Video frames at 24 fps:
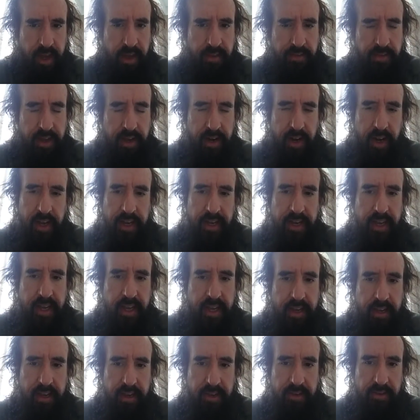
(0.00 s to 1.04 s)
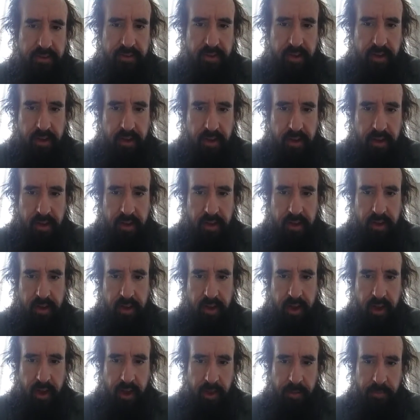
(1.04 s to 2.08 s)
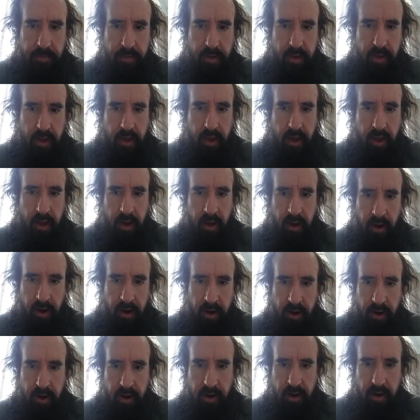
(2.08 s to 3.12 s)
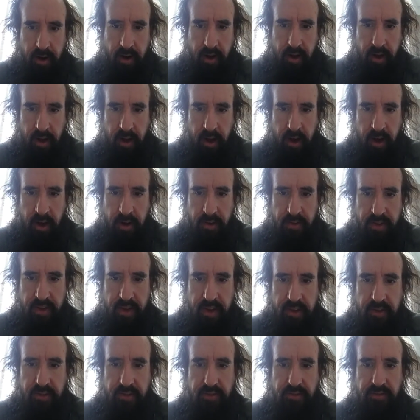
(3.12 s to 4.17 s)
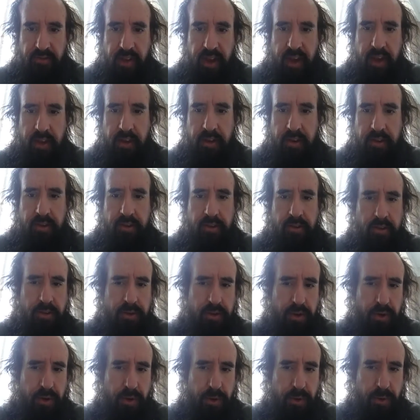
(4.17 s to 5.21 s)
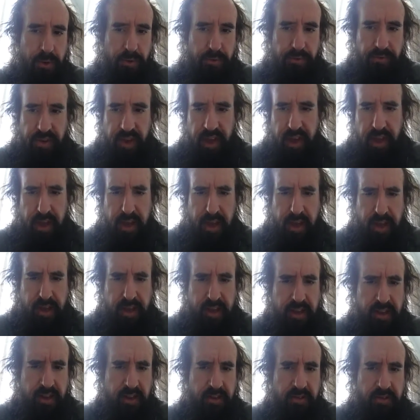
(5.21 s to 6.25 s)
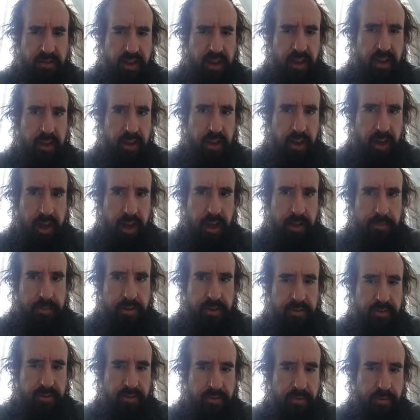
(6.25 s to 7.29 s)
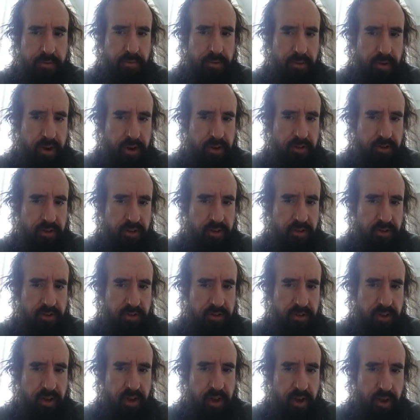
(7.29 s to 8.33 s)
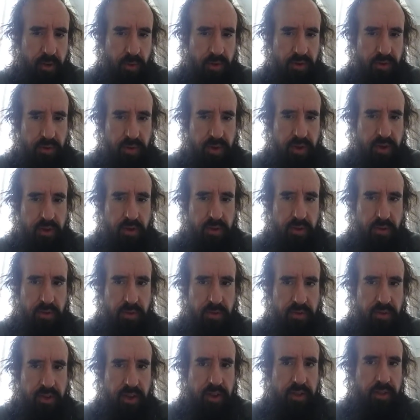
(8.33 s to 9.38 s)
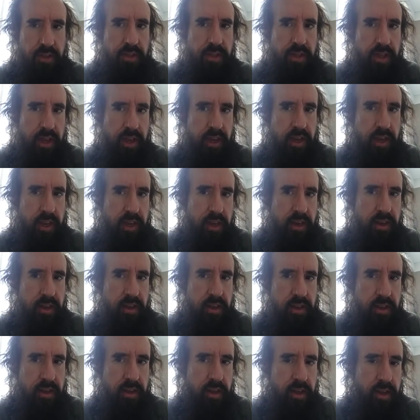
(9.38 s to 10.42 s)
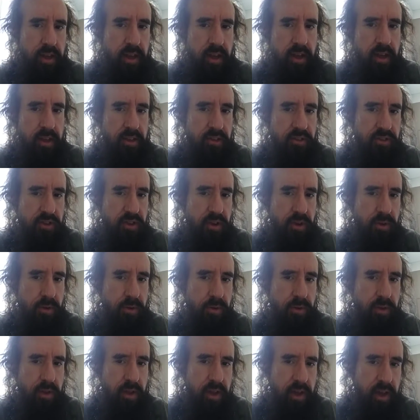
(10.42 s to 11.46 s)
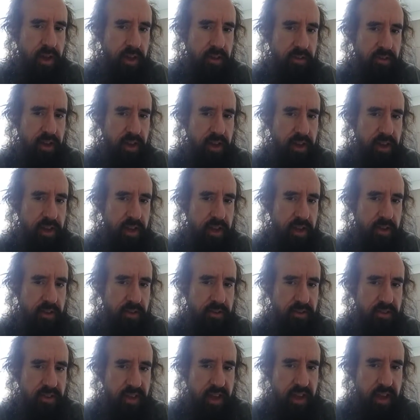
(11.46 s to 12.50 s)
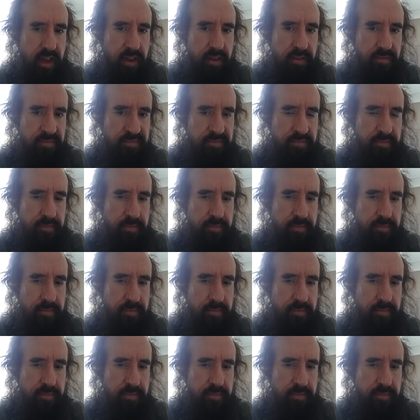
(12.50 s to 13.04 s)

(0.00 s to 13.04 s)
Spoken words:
And then ideas are these faint, dull, vague, indistinct copies of impressions which we use in thinking. So his idea is that